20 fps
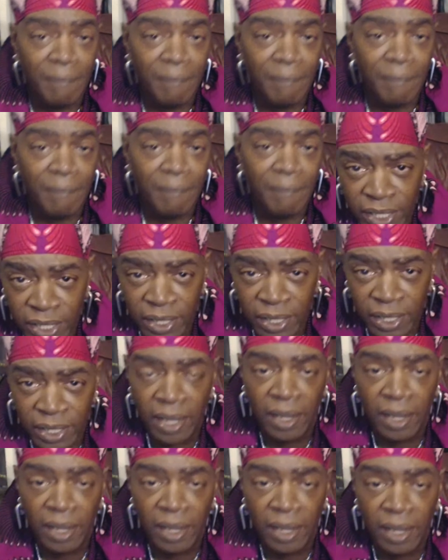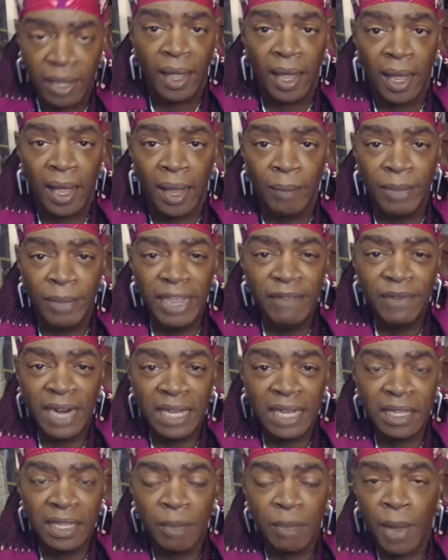of magic,
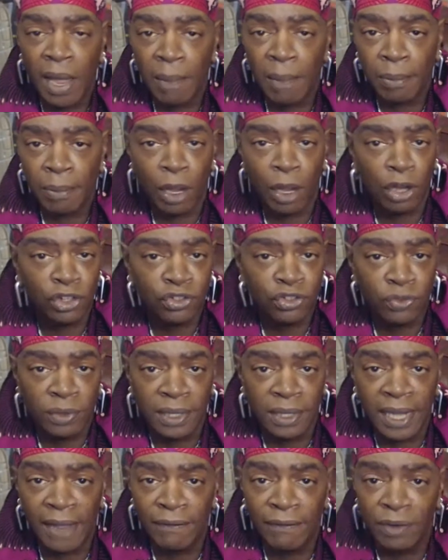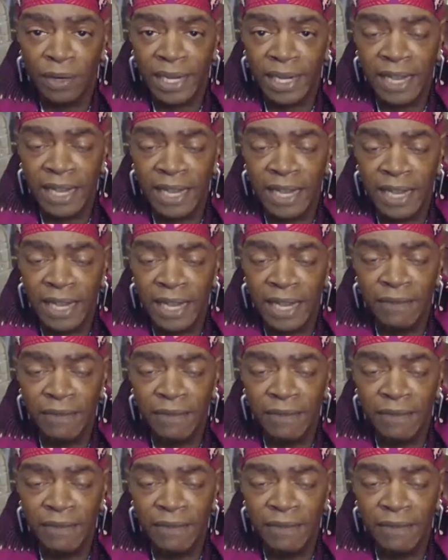even at the pop cultural level,